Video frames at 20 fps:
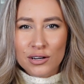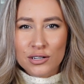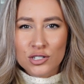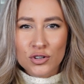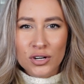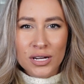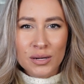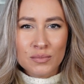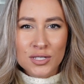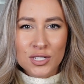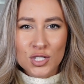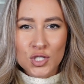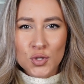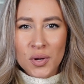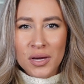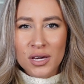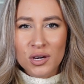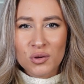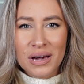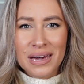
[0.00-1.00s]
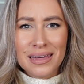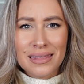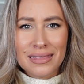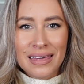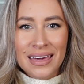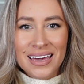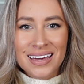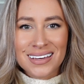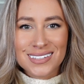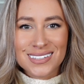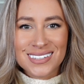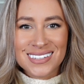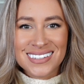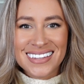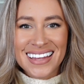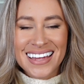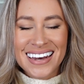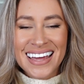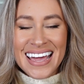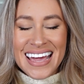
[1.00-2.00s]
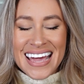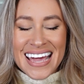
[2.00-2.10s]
dreams and doing great things, and that